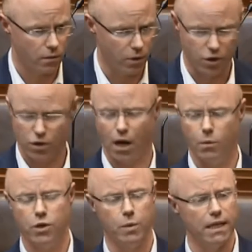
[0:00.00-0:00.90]
which I
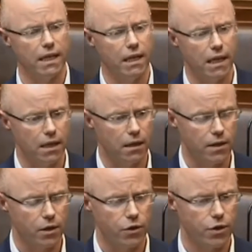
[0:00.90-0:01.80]
wish we didn't need in this
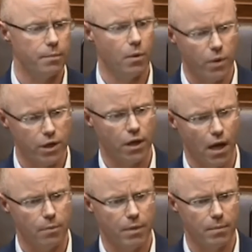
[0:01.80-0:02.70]
country, but which a
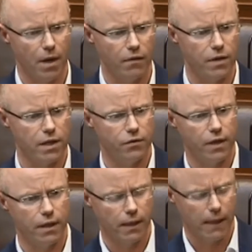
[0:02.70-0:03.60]
lot of people obviously feel